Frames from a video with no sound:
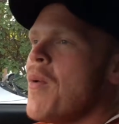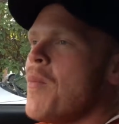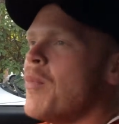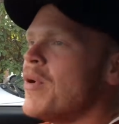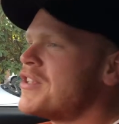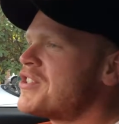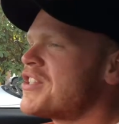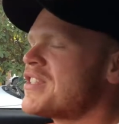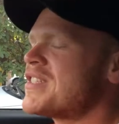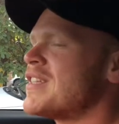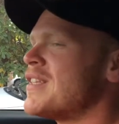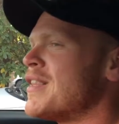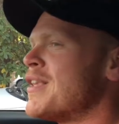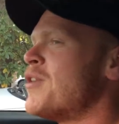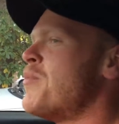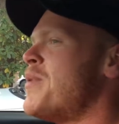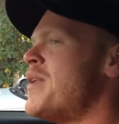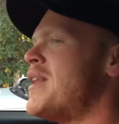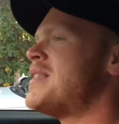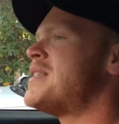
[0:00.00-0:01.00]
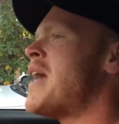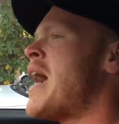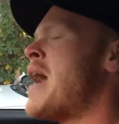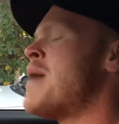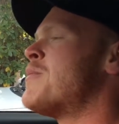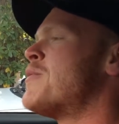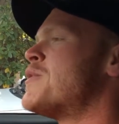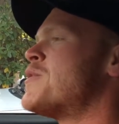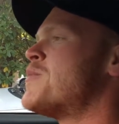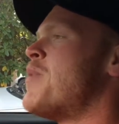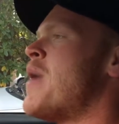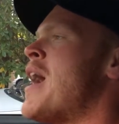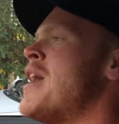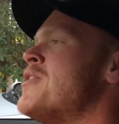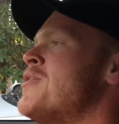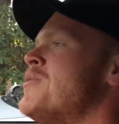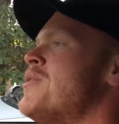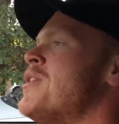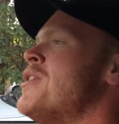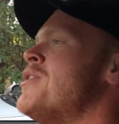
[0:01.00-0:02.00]
But just a little bit of time goes by,
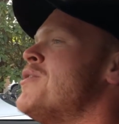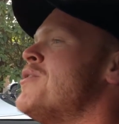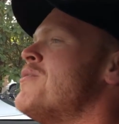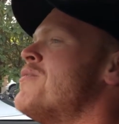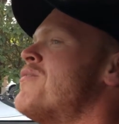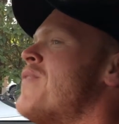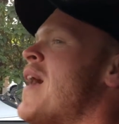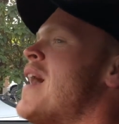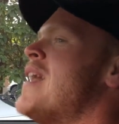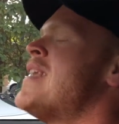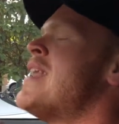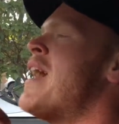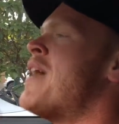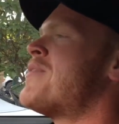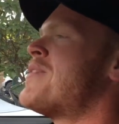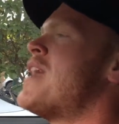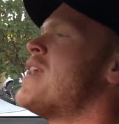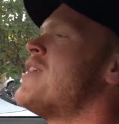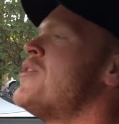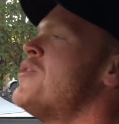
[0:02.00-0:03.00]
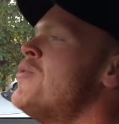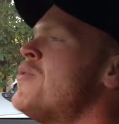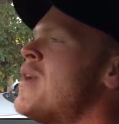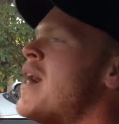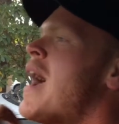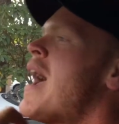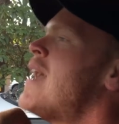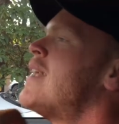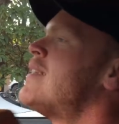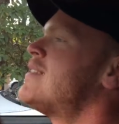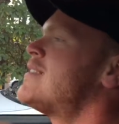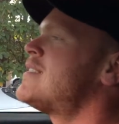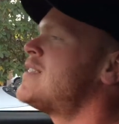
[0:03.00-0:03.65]
and you find out that you got